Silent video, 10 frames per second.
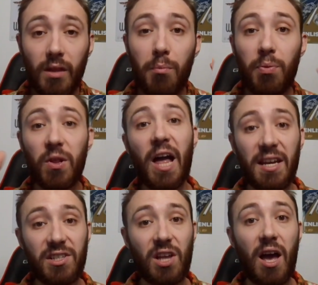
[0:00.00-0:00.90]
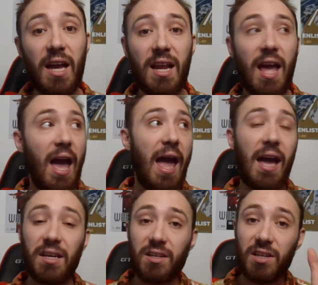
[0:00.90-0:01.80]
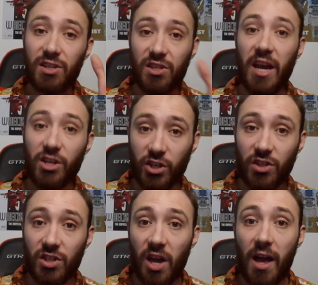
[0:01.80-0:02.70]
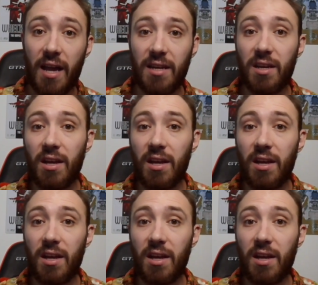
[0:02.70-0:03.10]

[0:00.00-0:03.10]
planet side and station side